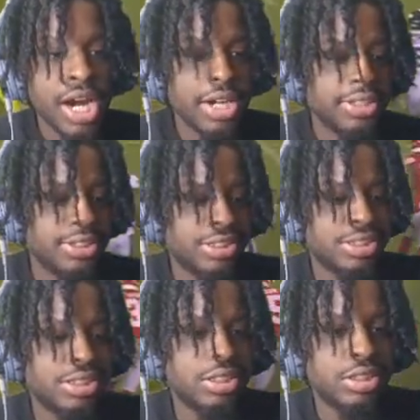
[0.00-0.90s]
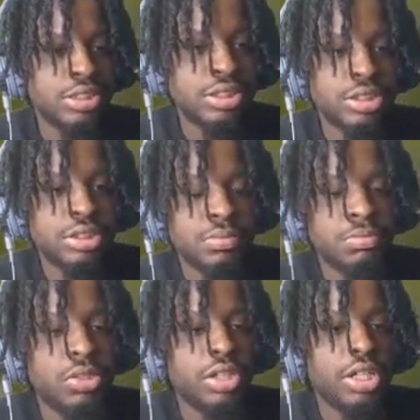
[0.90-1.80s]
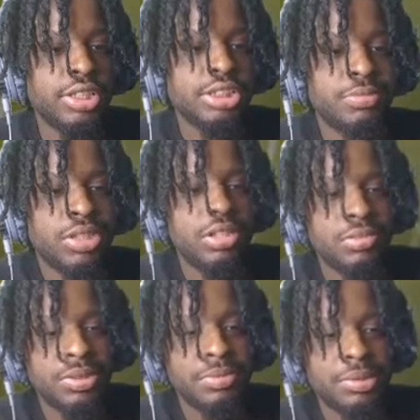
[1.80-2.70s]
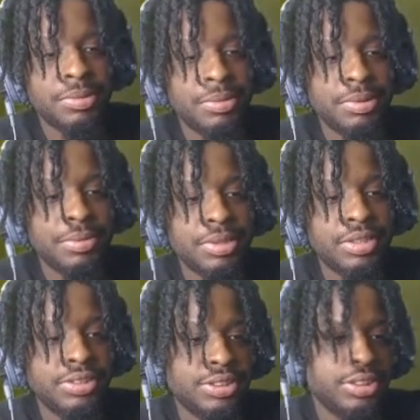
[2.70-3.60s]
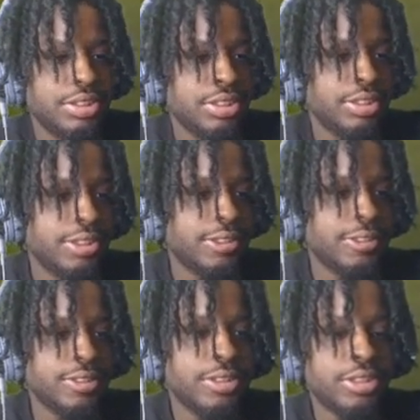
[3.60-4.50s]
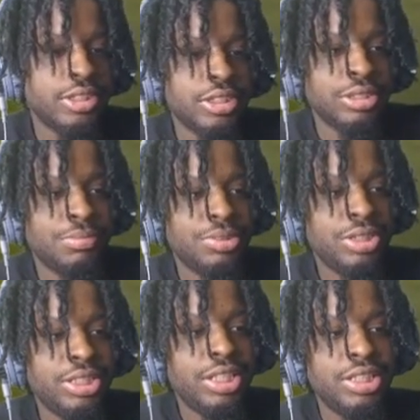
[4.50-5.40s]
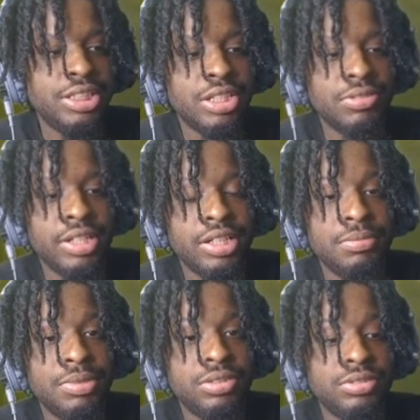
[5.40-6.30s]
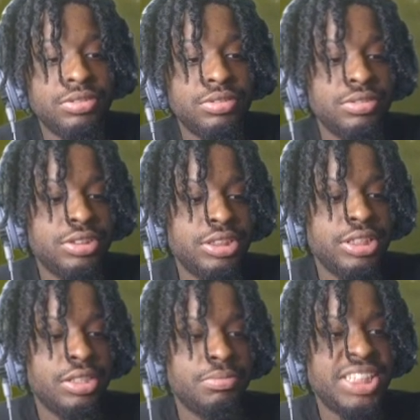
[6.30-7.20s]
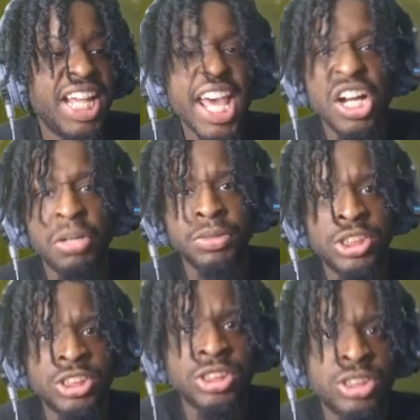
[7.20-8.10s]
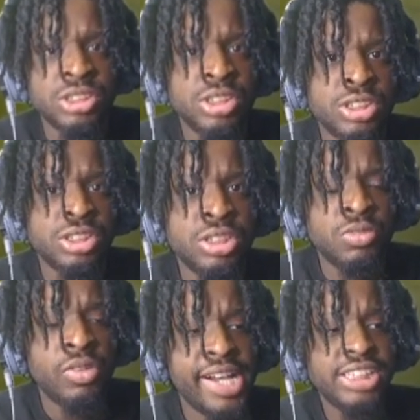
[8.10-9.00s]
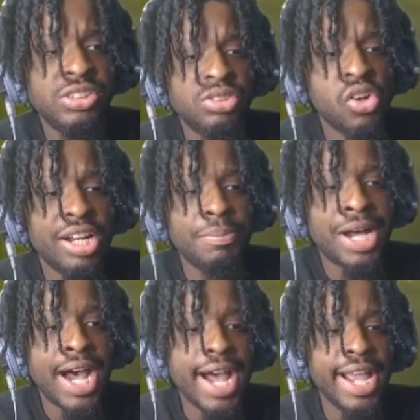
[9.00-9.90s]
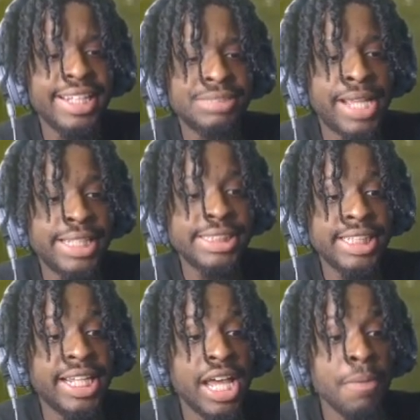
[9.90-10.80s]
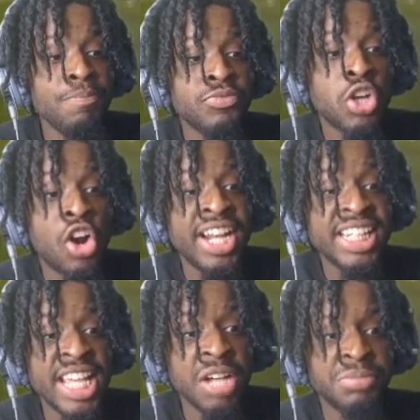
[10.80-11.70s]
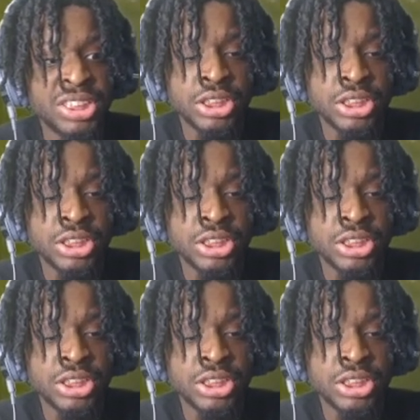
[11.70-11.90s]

it. Right. Bro, hurts, bro. Bro, bro, bro, bro, bro, hurts. What's coming? Let's hit this nigga right here, bro. Just hit him. Just hit him! Why are you throwing it behind this man? Just hit him or hit him?